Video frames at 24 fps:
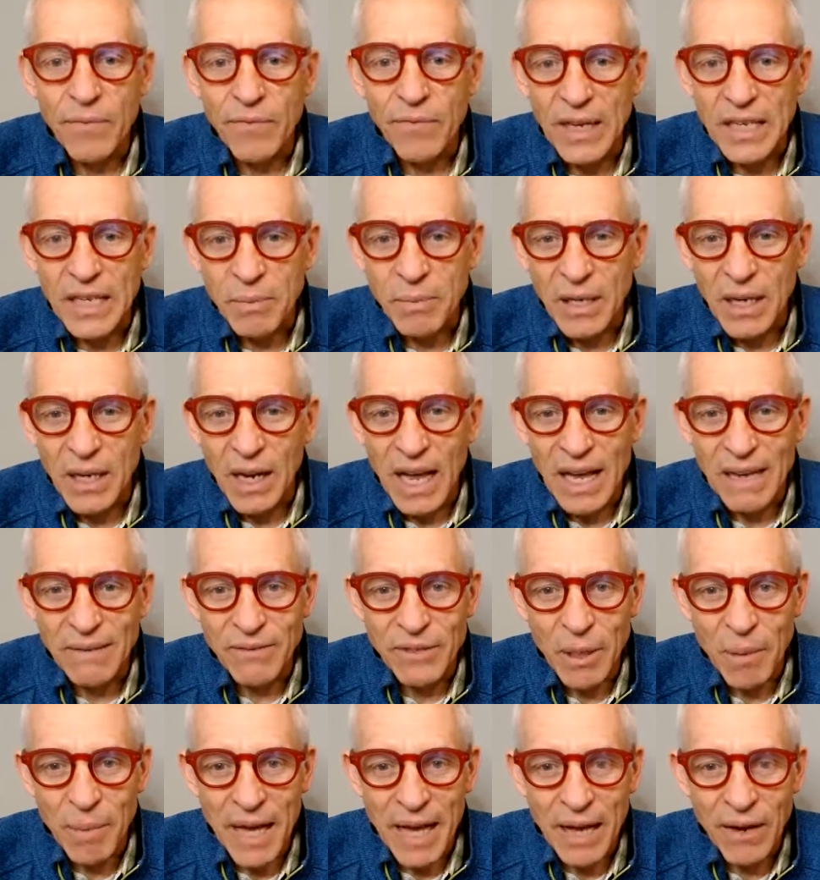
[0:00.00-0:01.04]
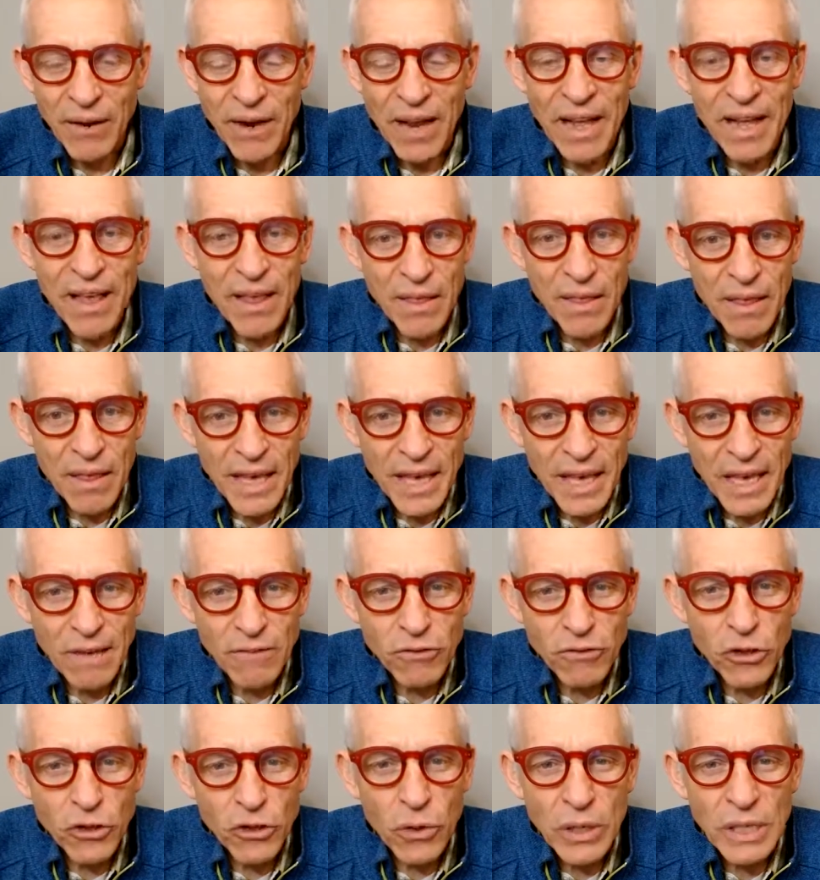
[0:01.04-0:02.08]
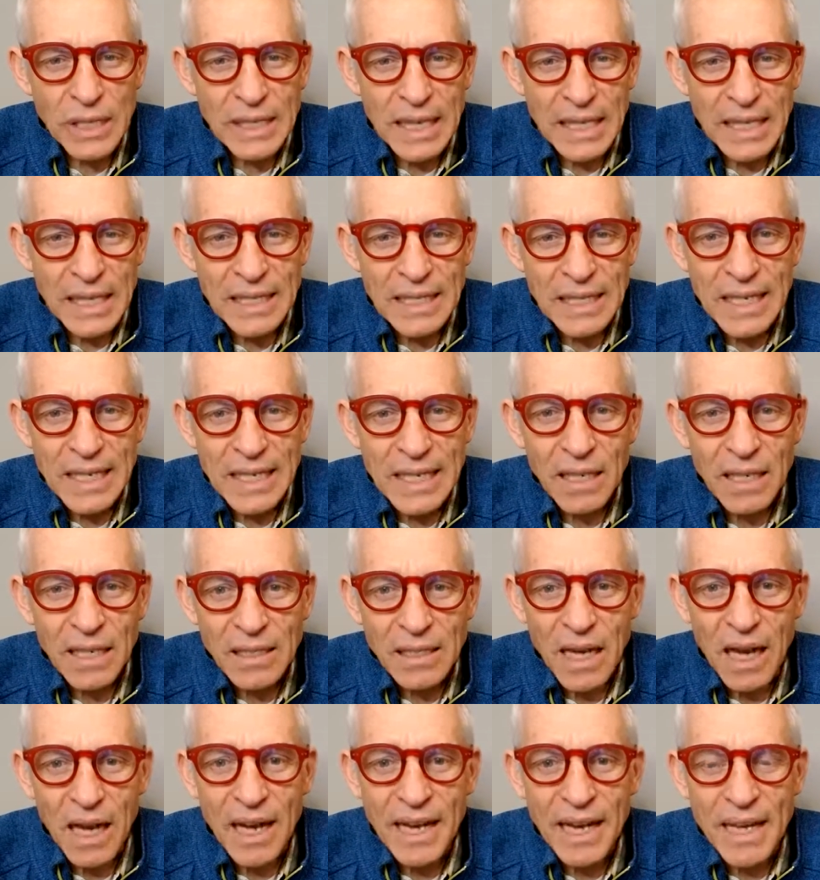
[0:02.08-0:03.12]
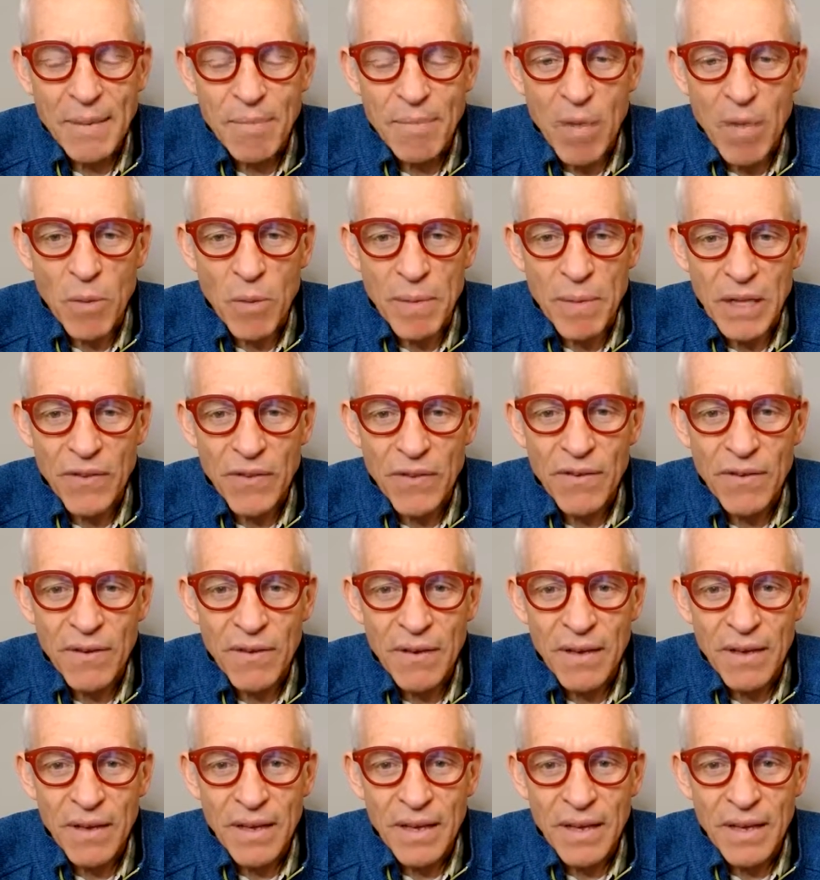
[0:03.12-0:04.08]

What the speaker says: Facebook Lives about thinking of stories as little tiny moments.